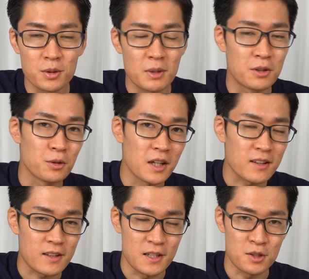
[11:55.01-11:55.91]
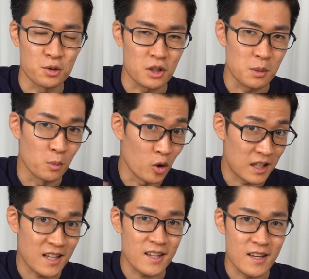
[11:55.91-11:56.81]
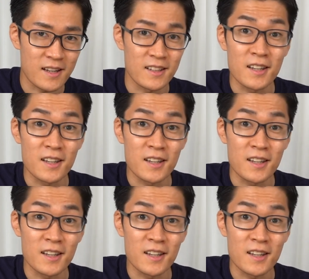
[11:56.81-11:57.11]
that propagates through power cables from